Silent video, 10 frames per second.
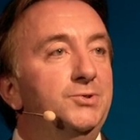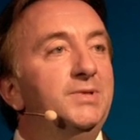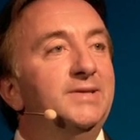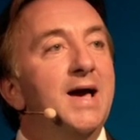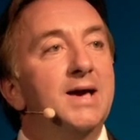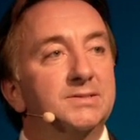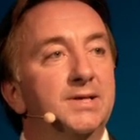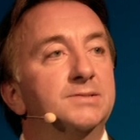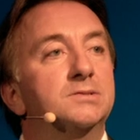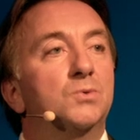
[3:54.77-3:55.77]
you need
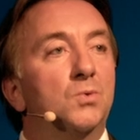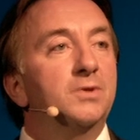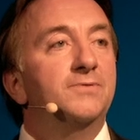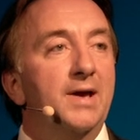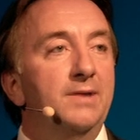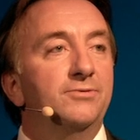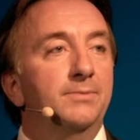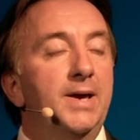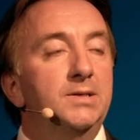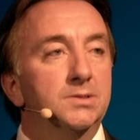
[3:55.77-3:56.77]
access to all of that
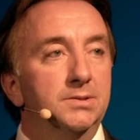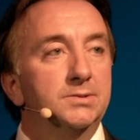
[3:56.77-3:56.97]
information